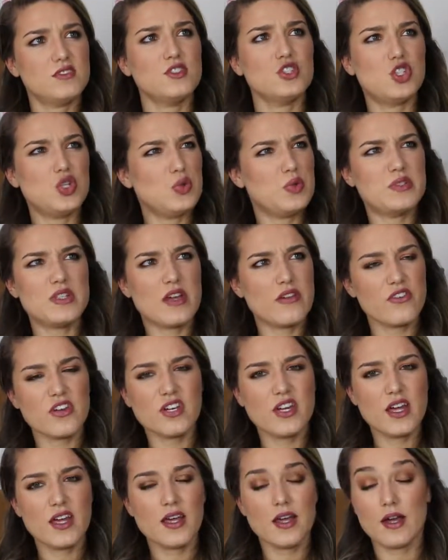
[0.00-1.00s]
use
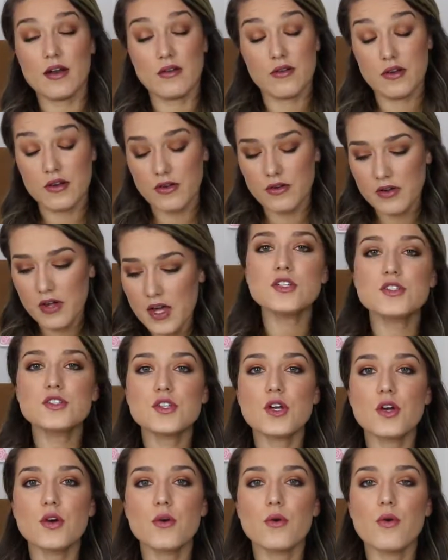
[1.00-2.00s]
every day, I don't know.
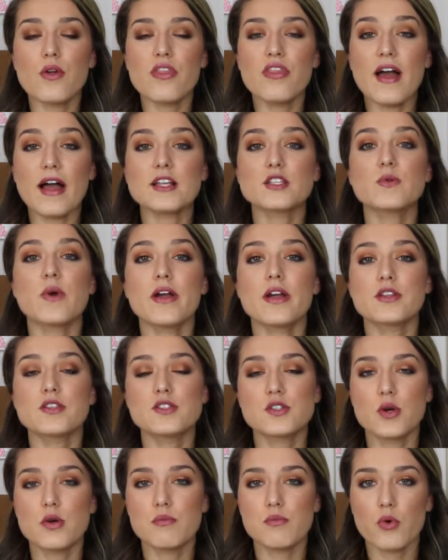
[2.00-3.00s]
So that's why
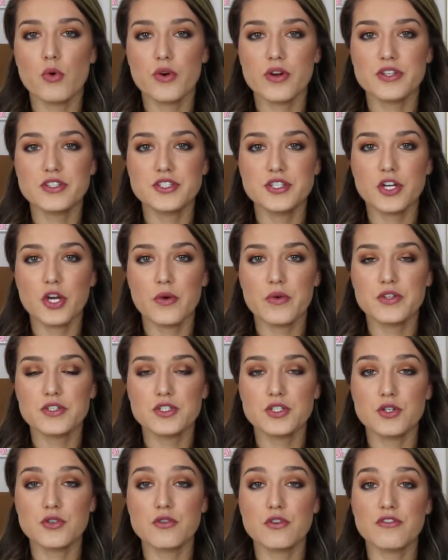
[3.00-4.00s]
it's so important to go
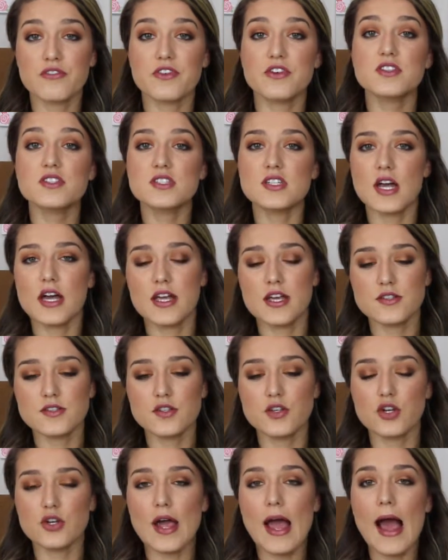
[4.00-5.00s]
into a reverse diet.
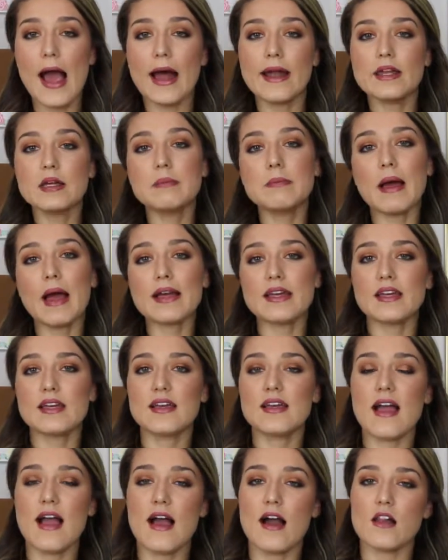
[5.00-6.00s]
So you're adding back
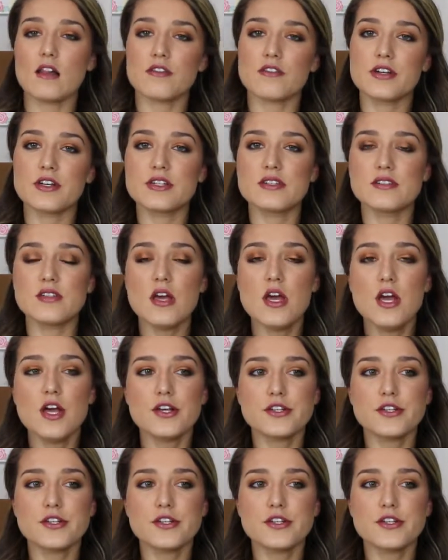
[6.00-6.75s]
in calories.